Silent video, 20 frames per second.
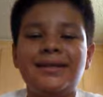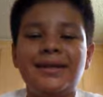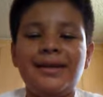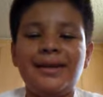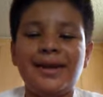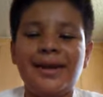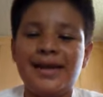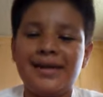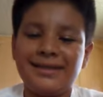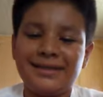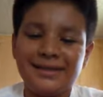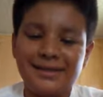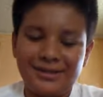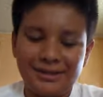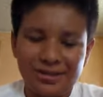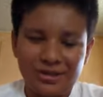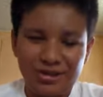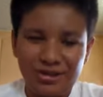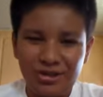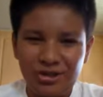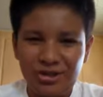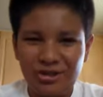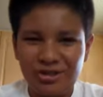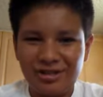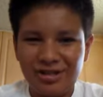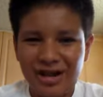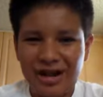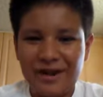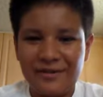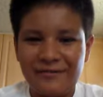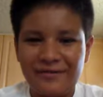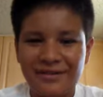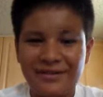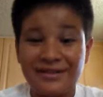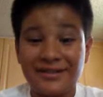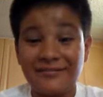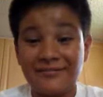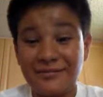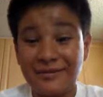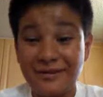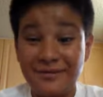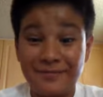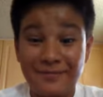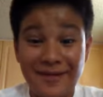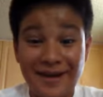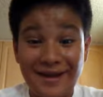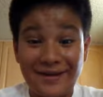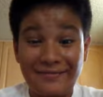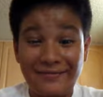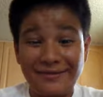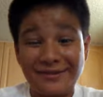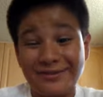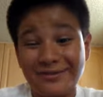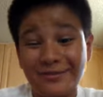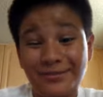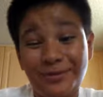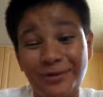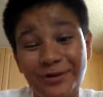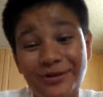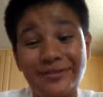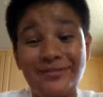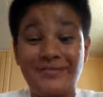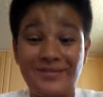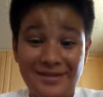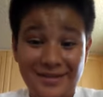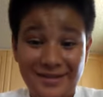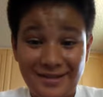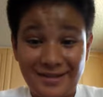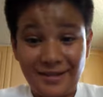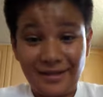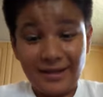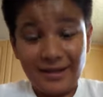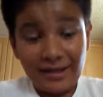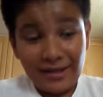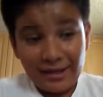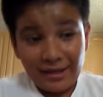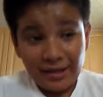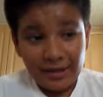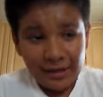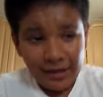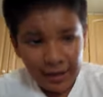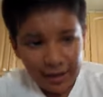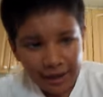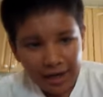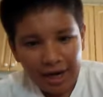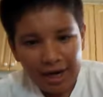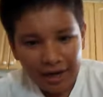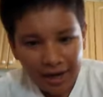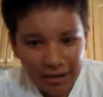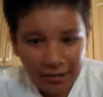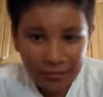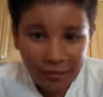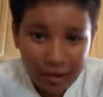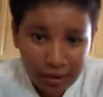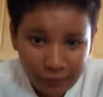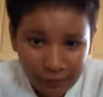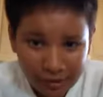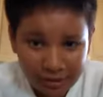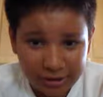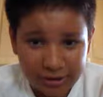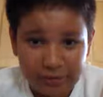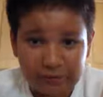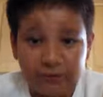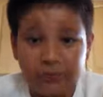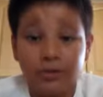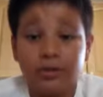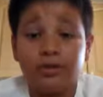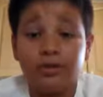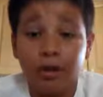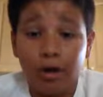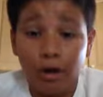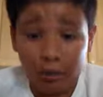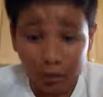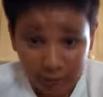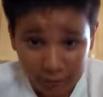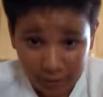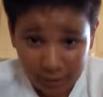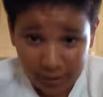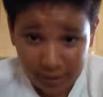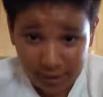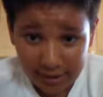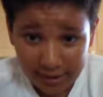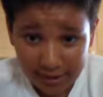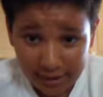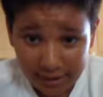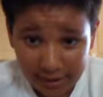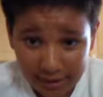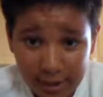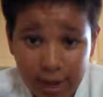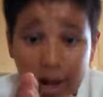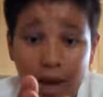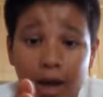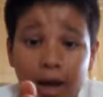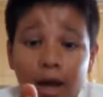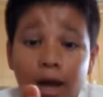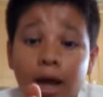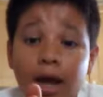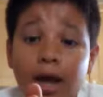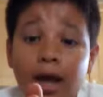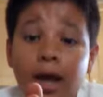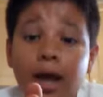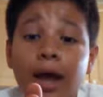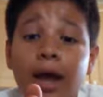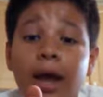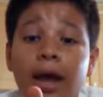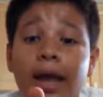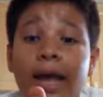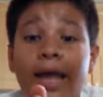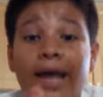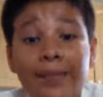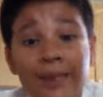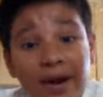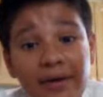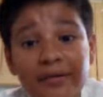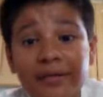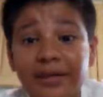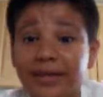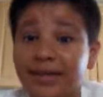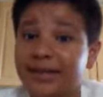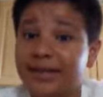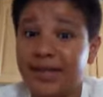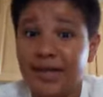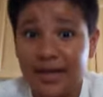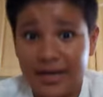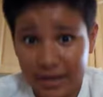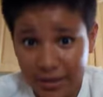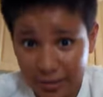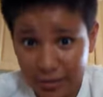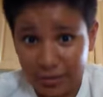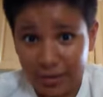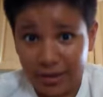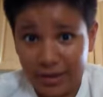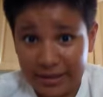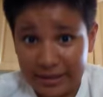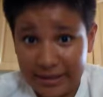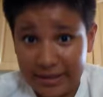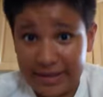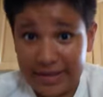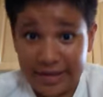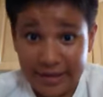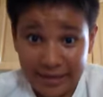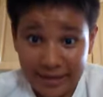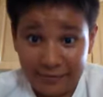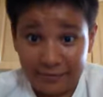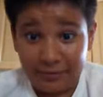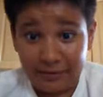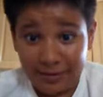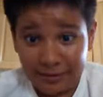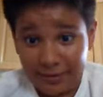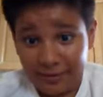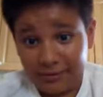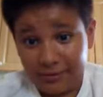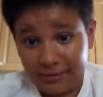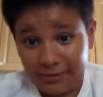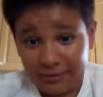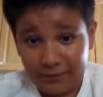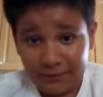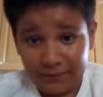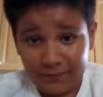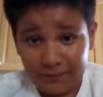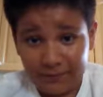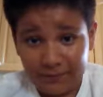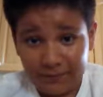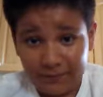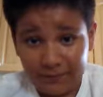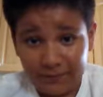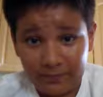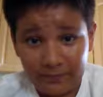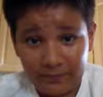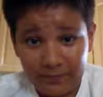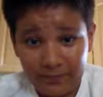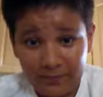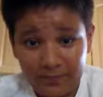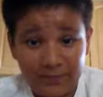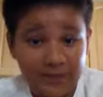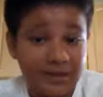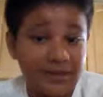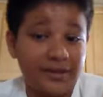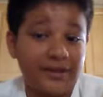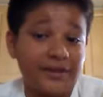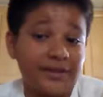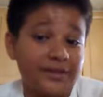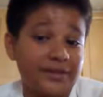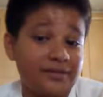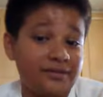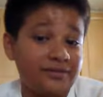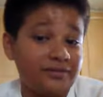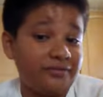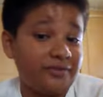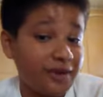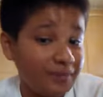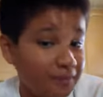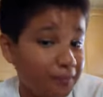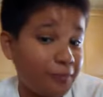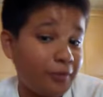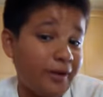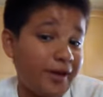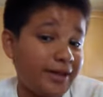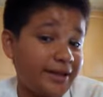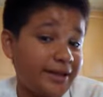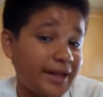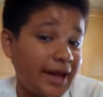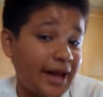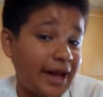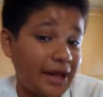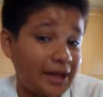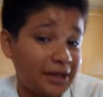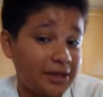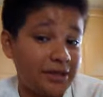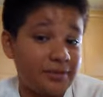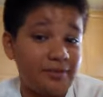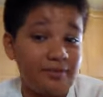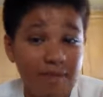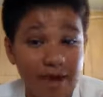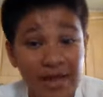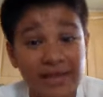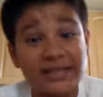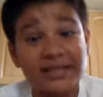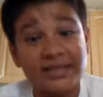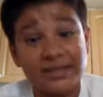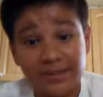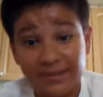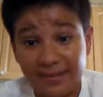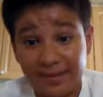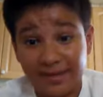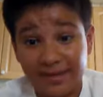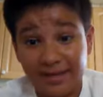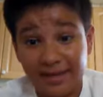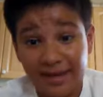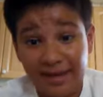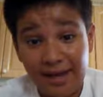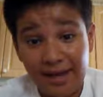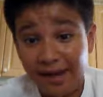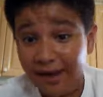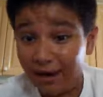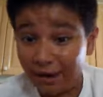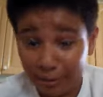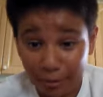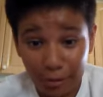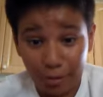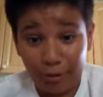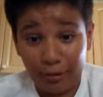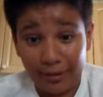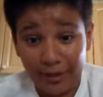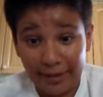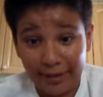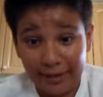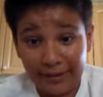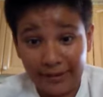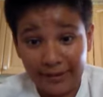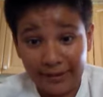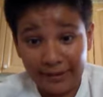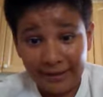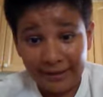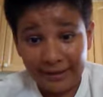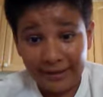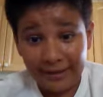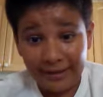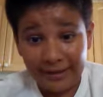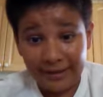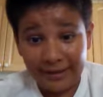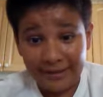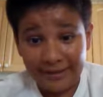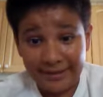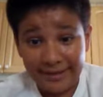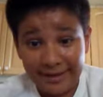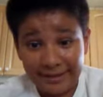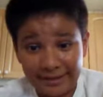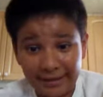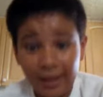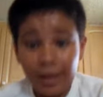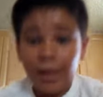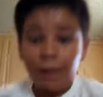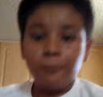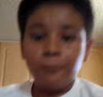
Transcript: Hey guys, this is George Alvarez, and we're back for some more of me. And I got one question for you, all of you guys. Am I really that annoying than anyone else? Because the one point that actually makes me annoying is this.